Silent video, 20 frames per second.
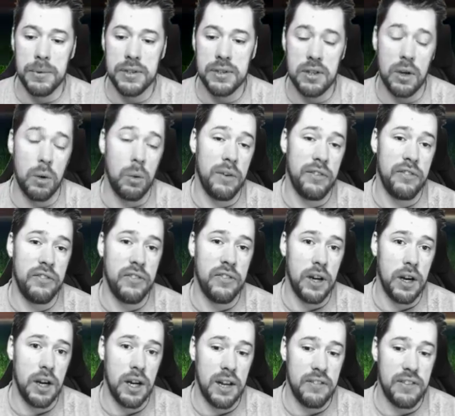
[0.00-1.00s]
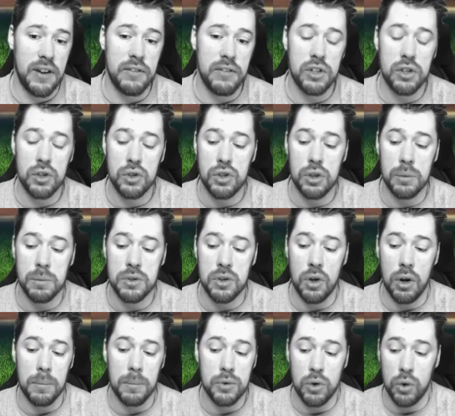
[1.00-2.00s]
So if ever YouTube
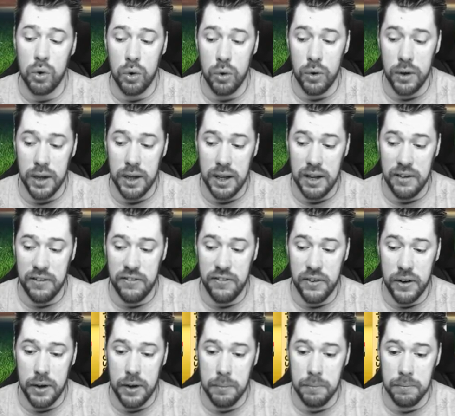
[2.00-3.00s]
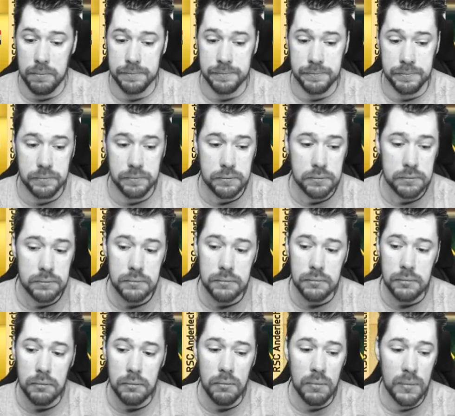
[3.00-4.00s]
stopped, or if I
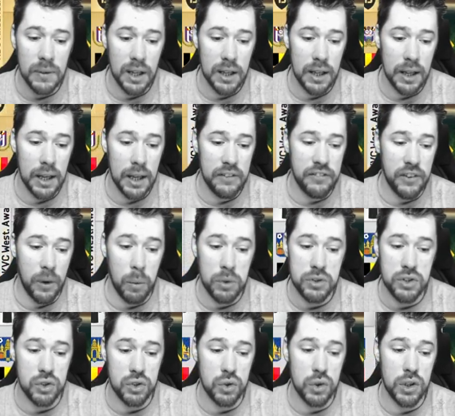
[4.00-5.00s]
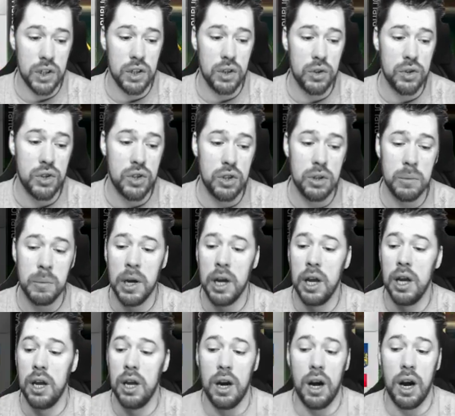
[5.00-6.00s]
wasn't doing YouTube,
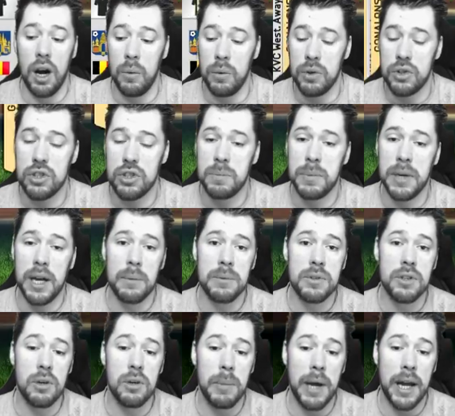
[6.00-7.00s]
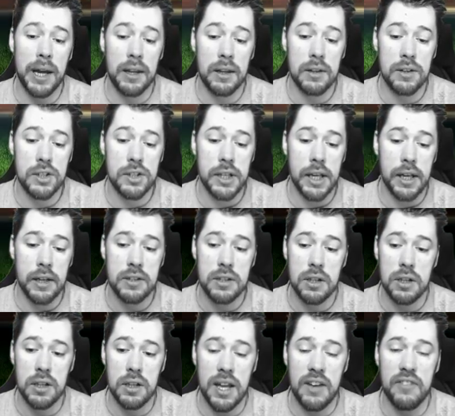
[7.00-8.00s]
I would just be able to go back into that
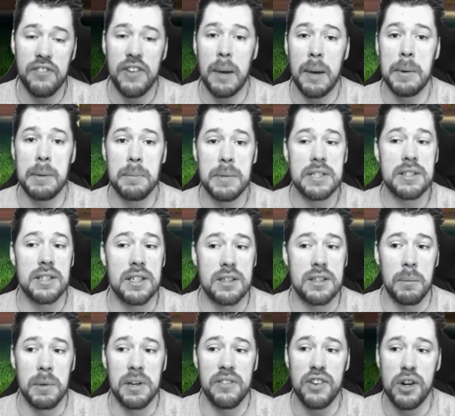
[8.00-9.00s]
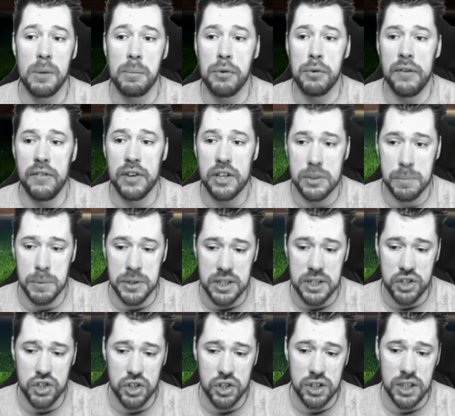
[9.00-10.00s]
family business. I'm in a very privileged
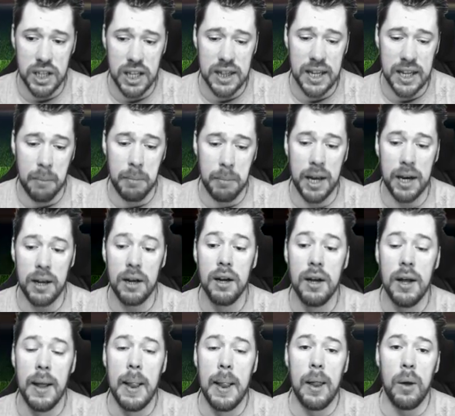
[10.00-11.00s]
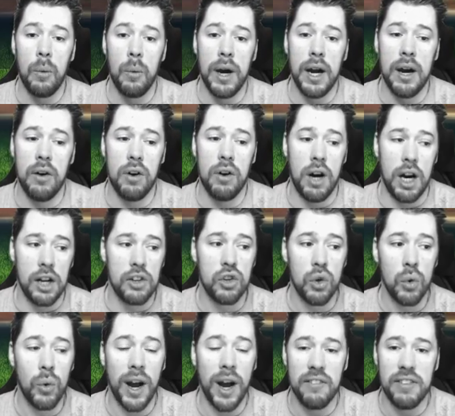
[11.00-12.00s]
position in manner, where I
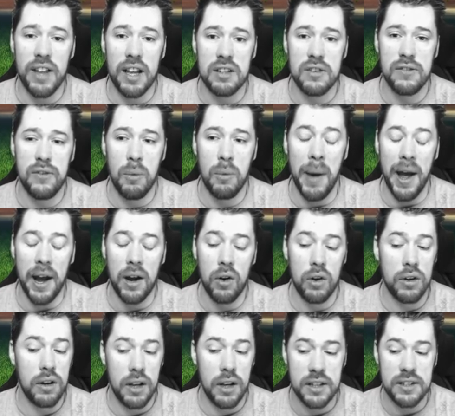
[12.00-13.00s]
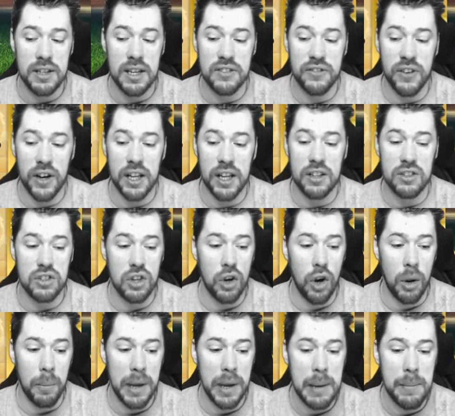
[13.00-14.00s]
do have that to fall back on. It's funny because a
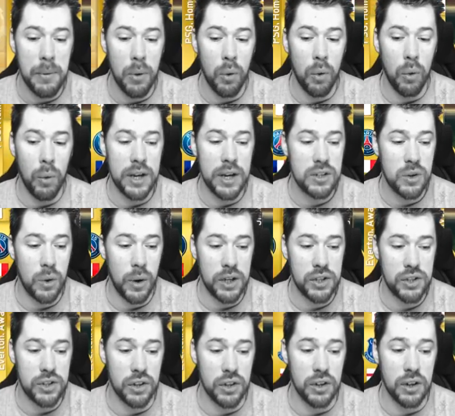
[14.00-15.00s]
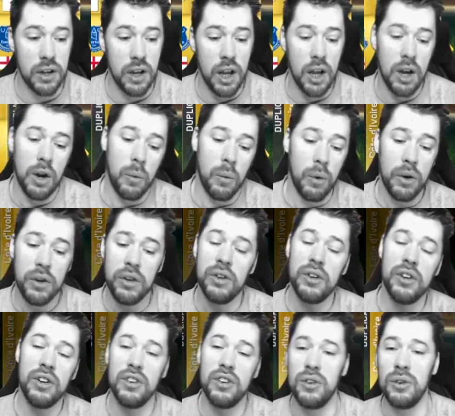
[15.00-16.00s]
lot of people always question, what are you
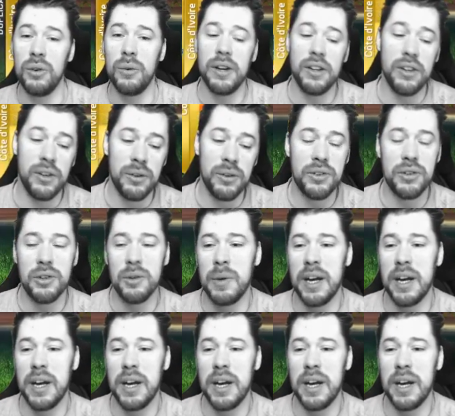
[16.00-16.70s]
gonna do when YouTube